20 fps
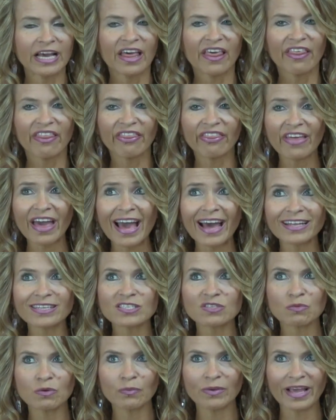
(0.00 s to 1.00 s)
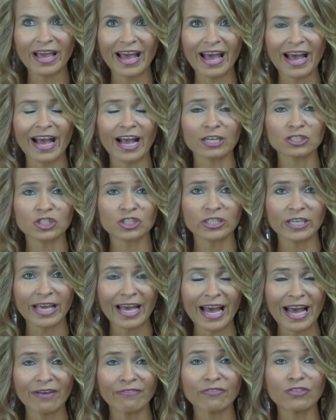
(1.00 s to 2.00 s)
that's when we actually
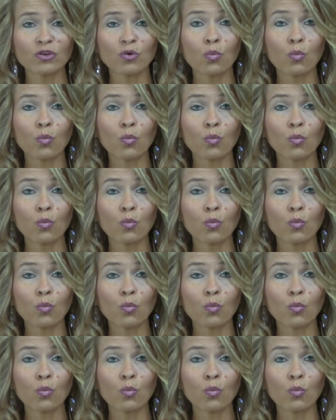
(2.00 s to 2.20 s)
have the